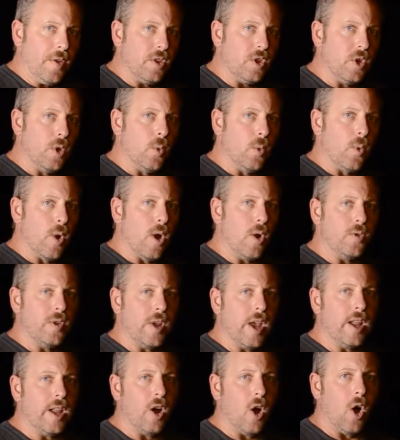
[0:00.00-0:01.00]
you
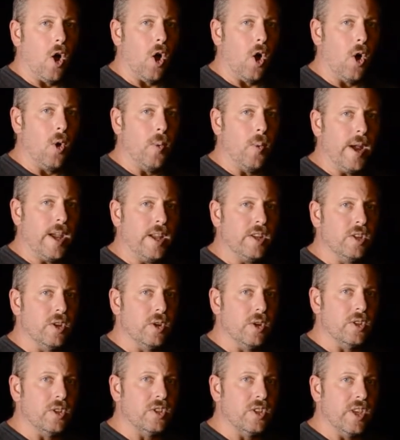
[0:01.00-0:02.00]
rotate it all the way
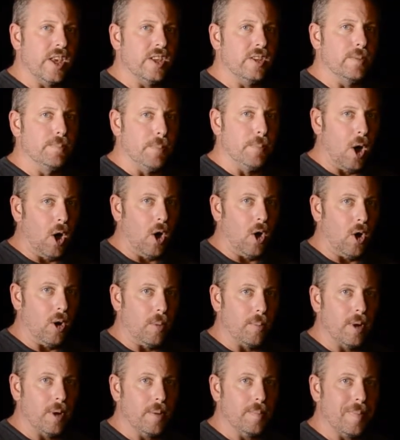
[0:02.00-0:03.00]
till it says
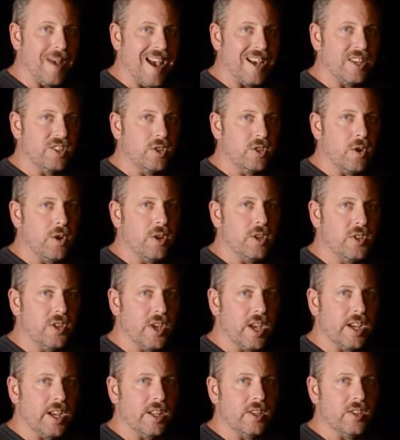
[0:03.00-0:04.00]
bulb. Past 30
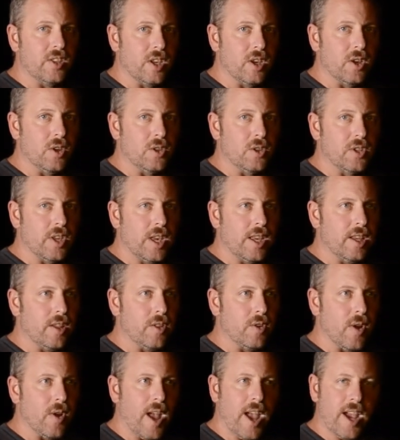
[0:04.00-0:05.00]
seconds, it'll say
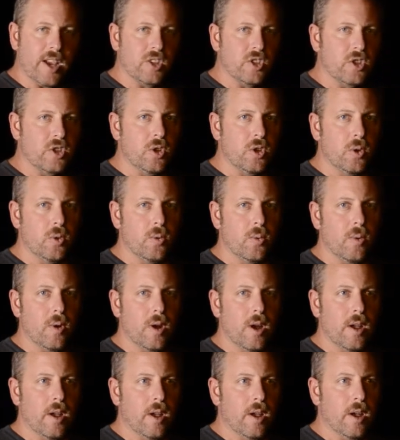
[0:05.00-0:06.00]
either
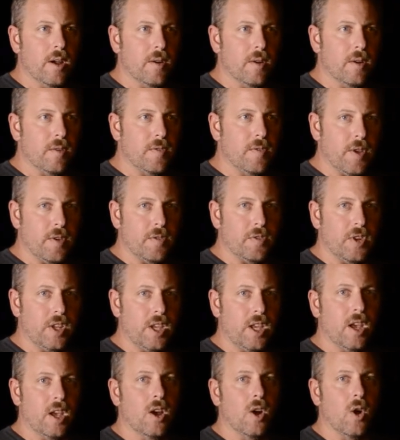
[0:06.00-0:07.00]
X250
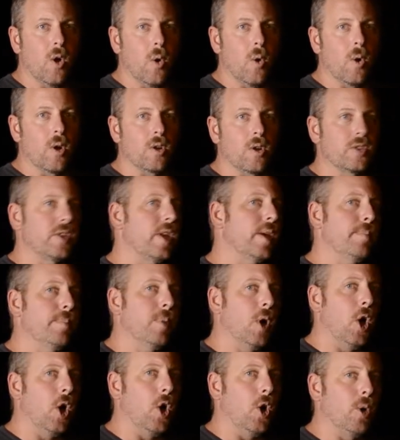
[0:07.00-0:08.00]
or it'll say
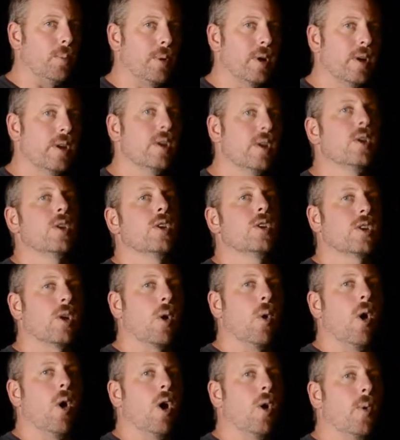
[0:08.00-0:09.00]
bulb.
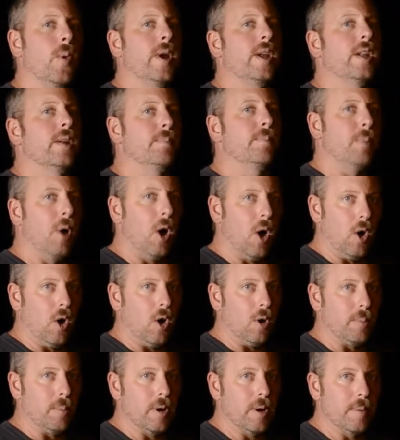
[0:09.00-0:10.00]
Go all the way to bulb.